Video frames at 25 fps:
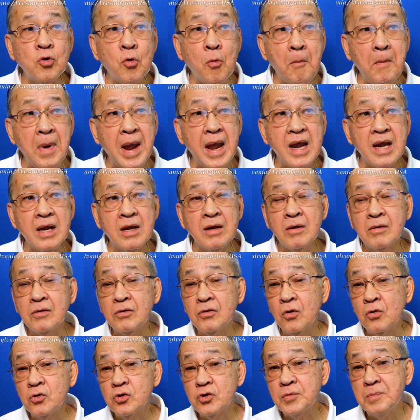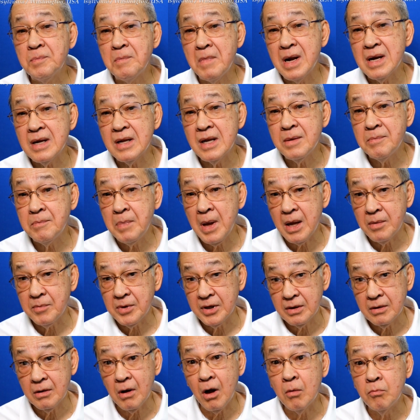to make those monthly
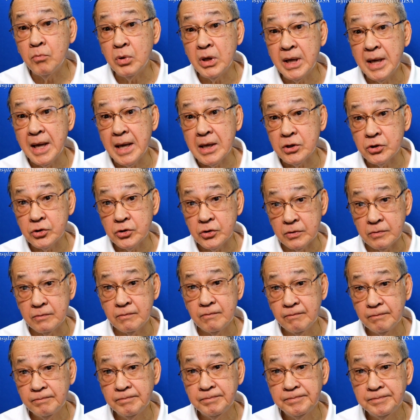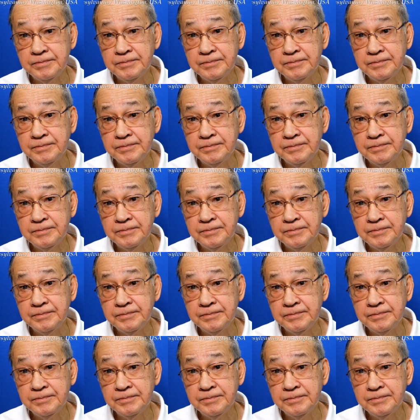payment obligation.